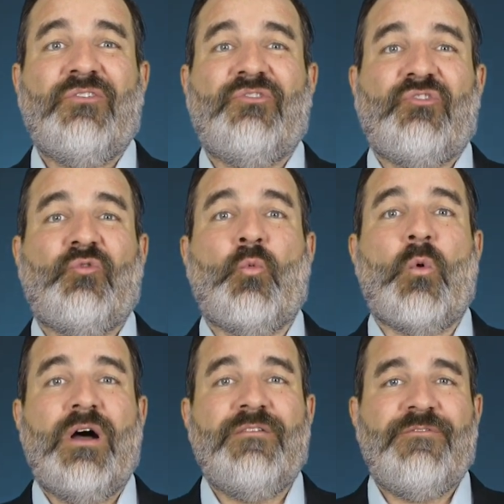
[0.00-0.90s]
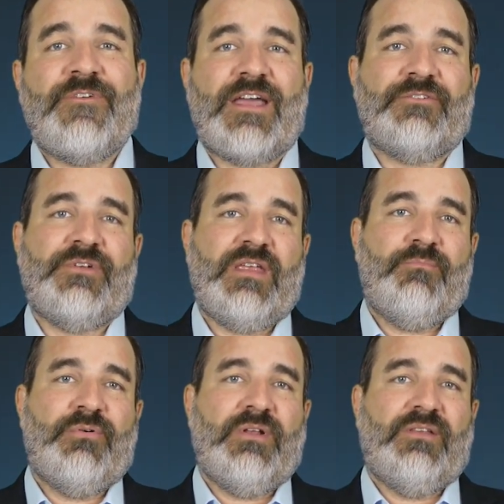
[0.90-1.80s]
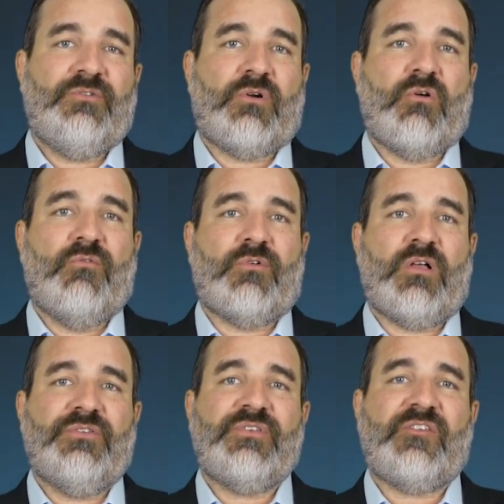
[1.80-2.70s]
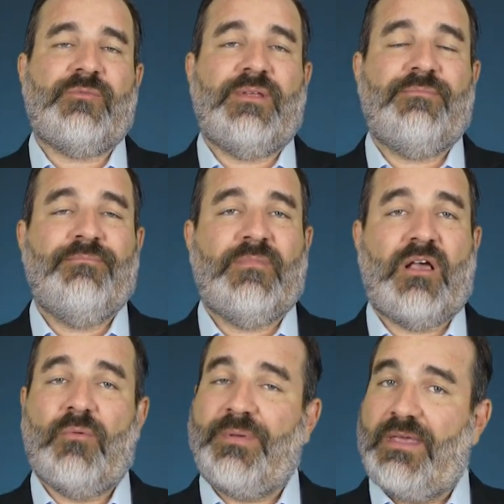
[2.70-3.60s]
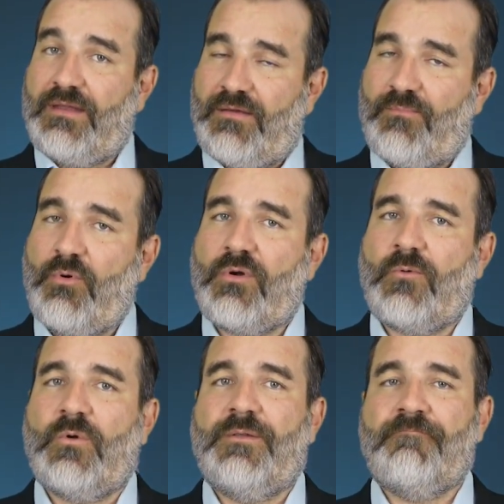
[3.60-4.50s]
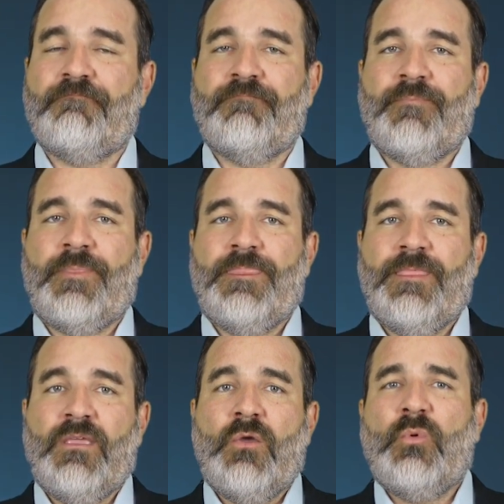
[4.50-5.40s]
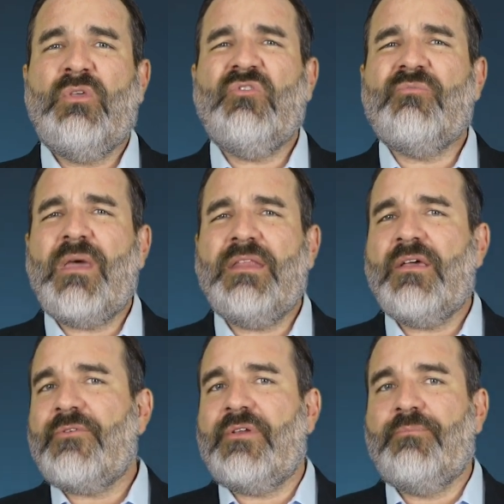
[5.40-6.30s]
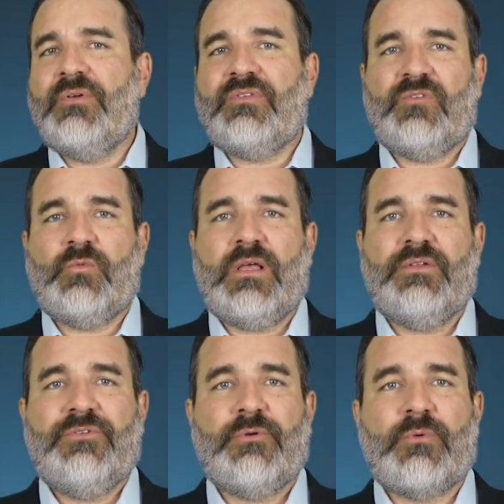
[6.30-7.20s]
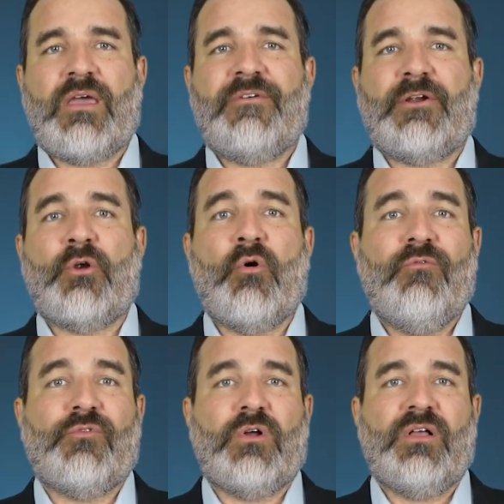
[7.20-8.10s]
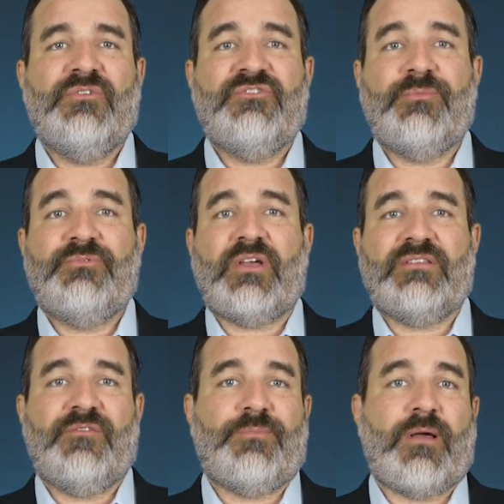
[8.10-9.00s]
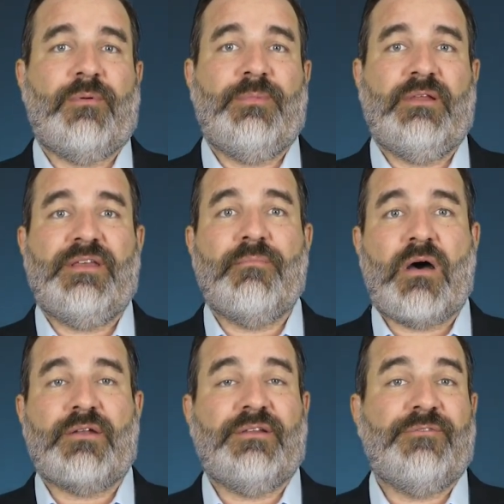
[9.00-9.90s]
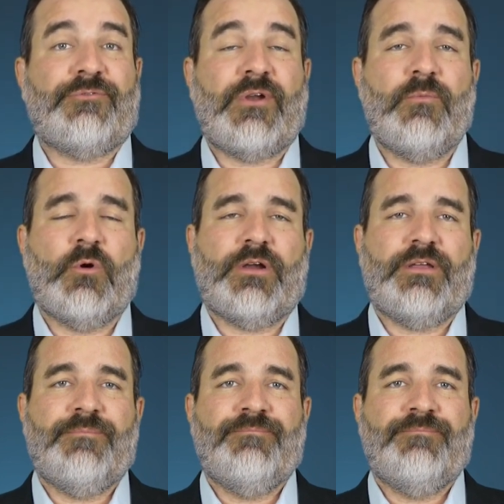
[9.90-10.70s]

is just one factor input into our overall assessment, albeit an important one. We use many other inputs as well to arrive at our overall subjective probability modeling framework.